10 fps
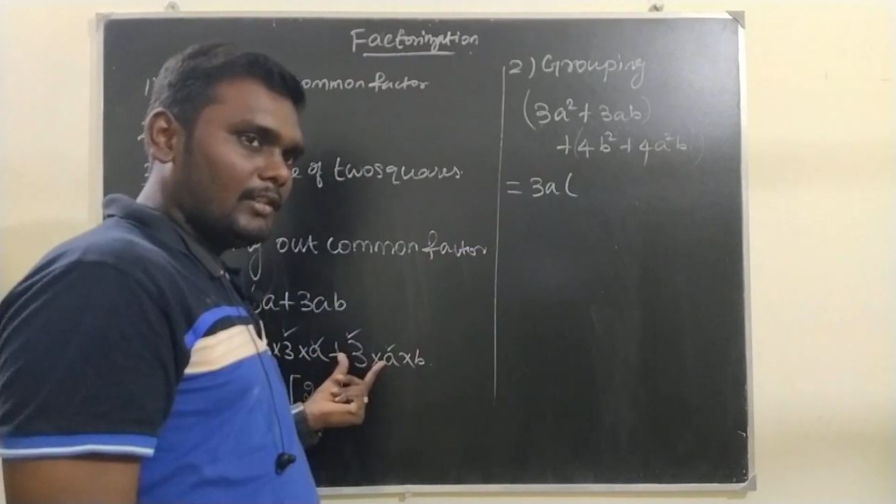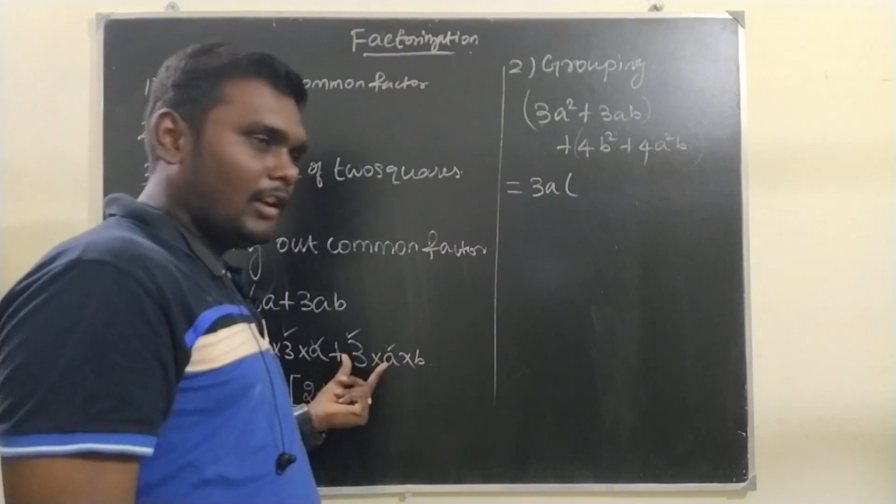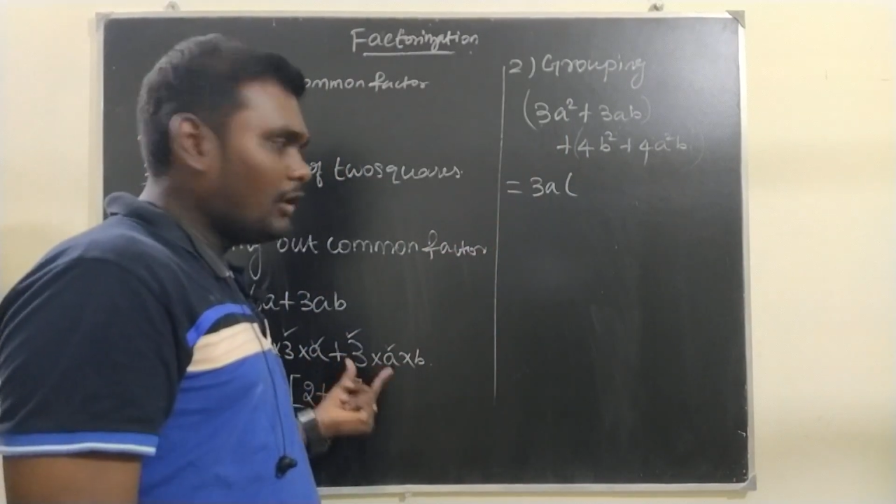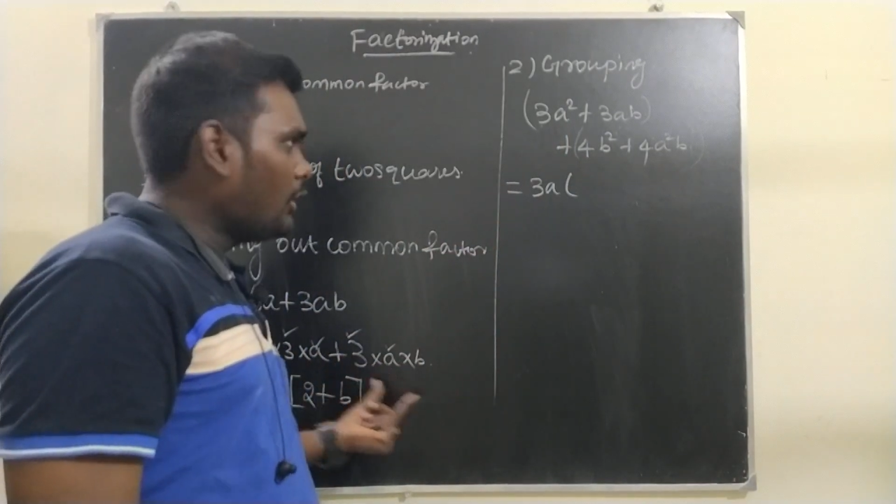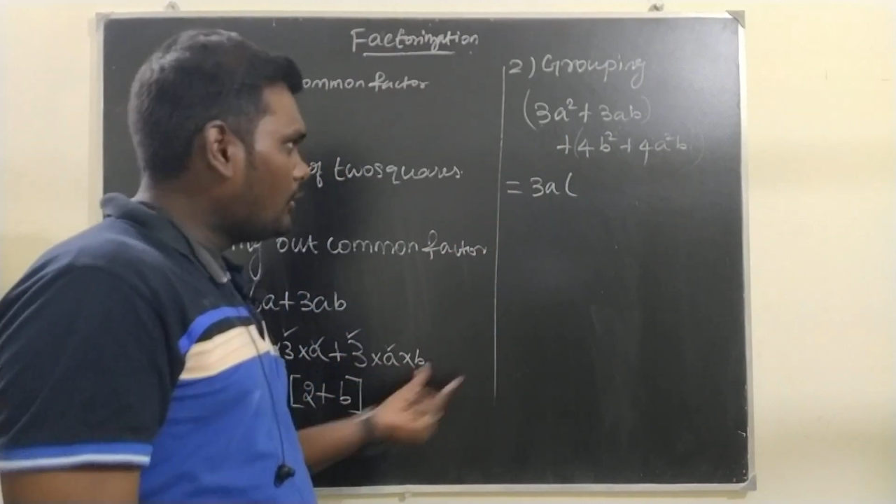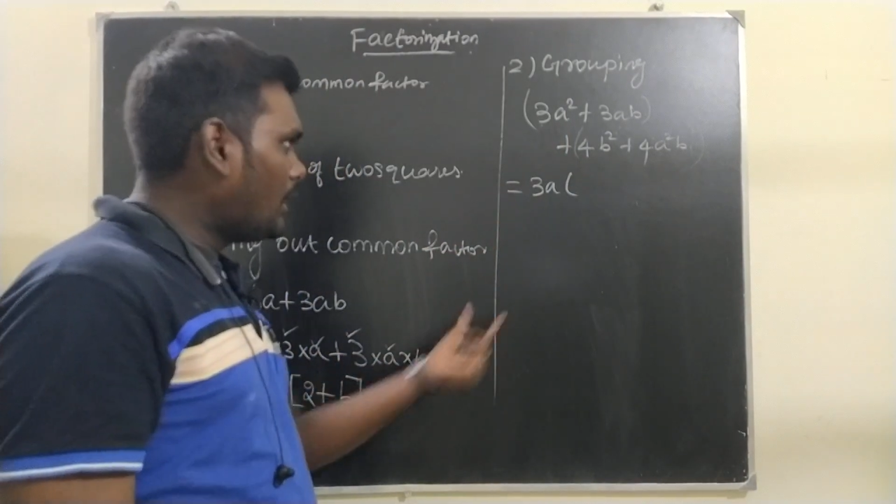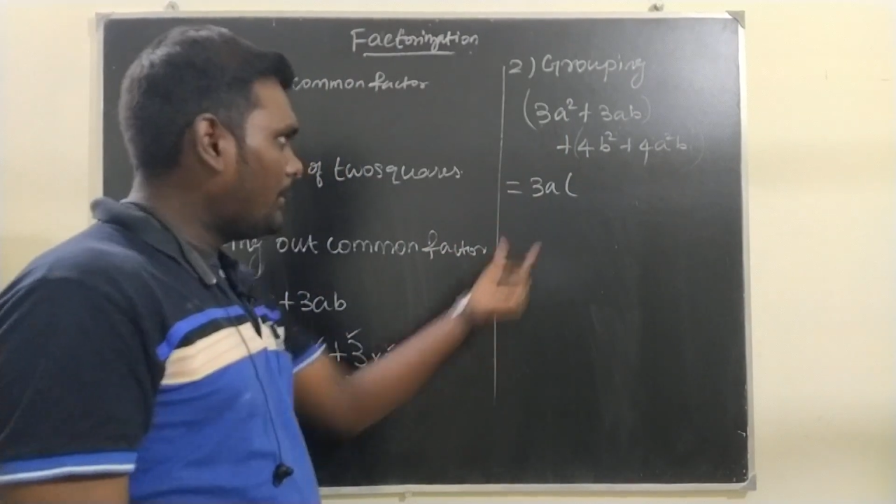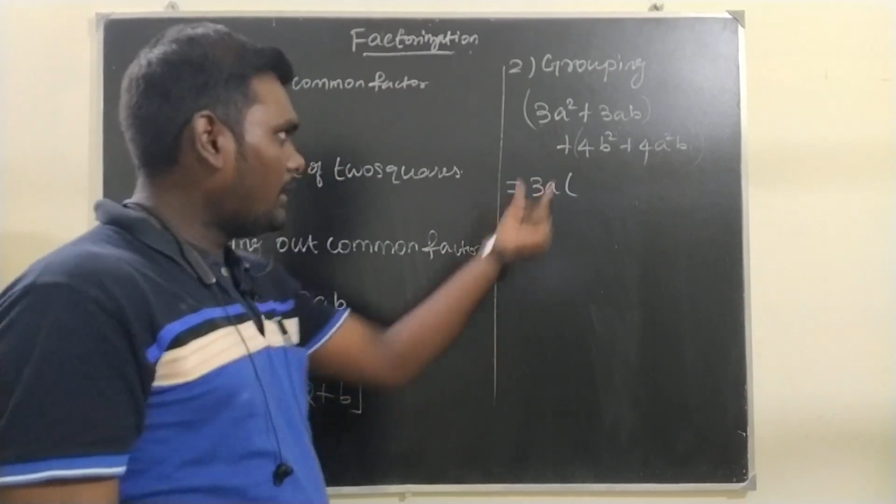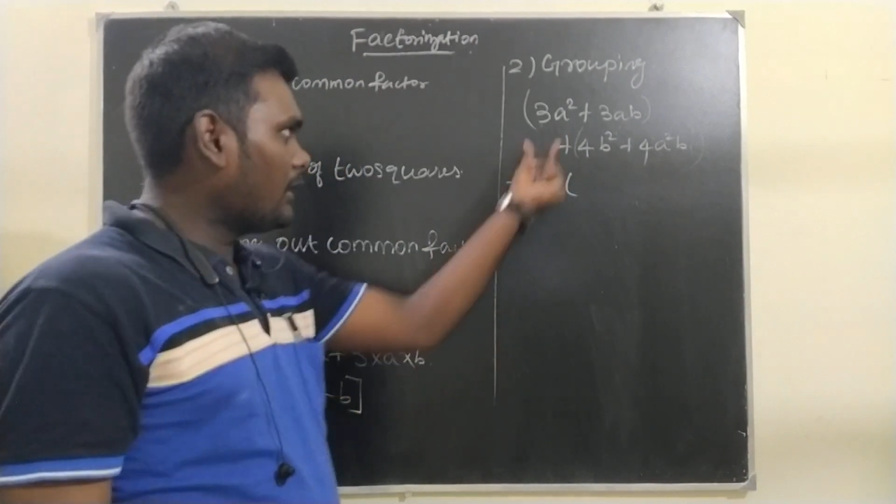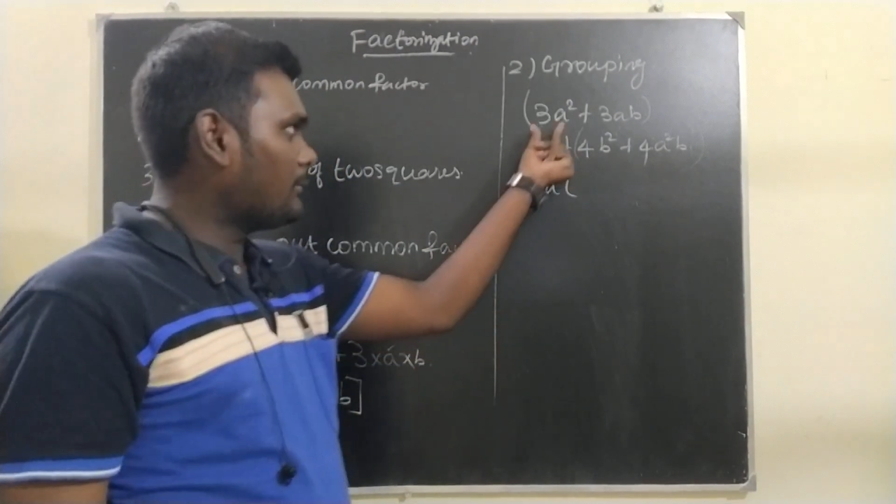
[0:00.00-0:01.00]
Or do you
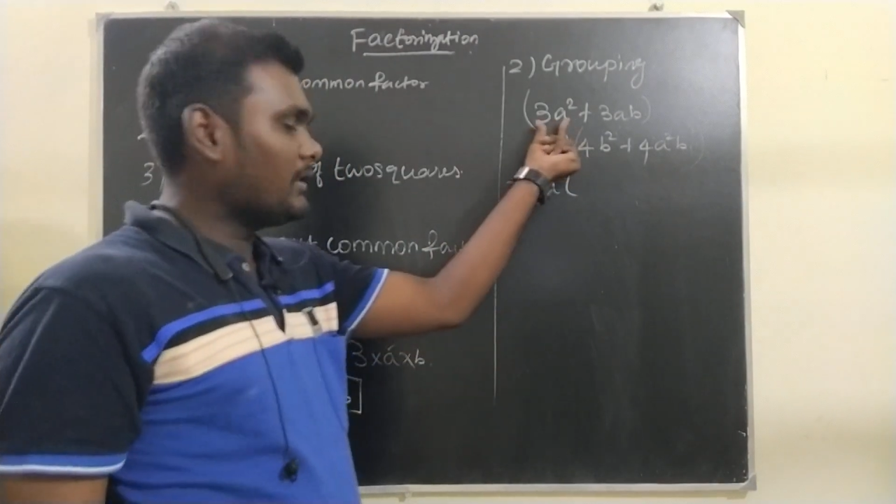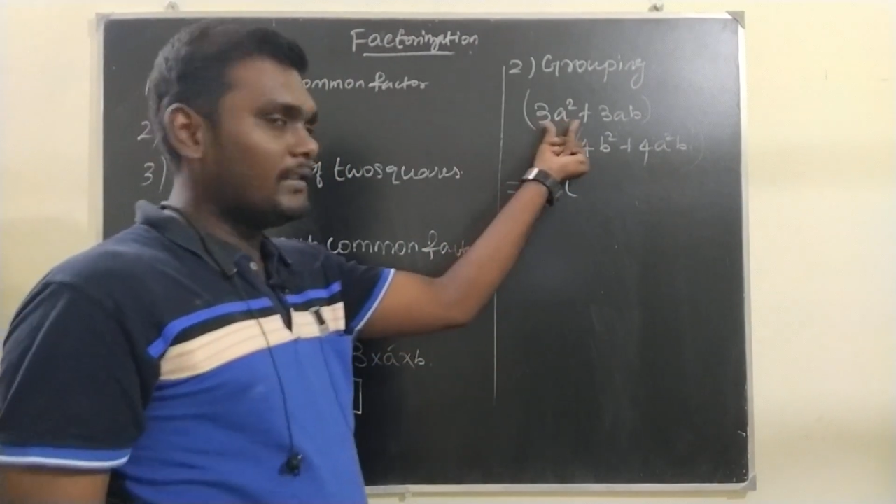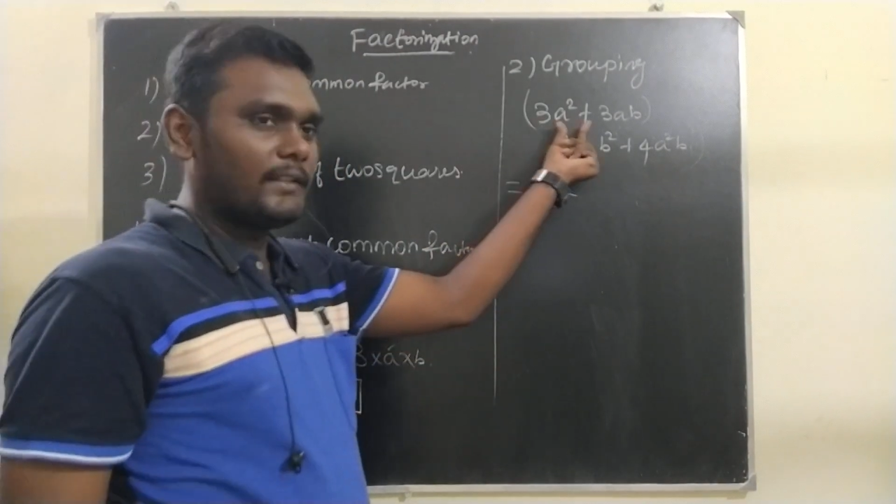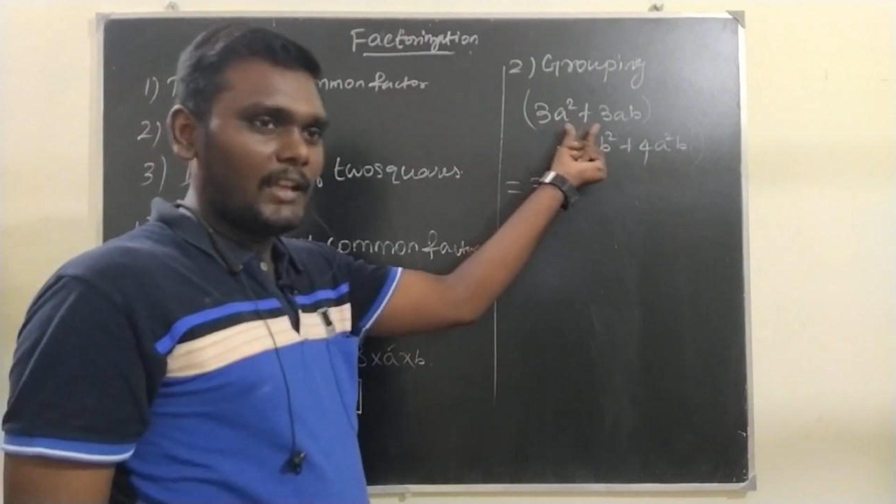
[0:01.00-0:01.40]
want me to express the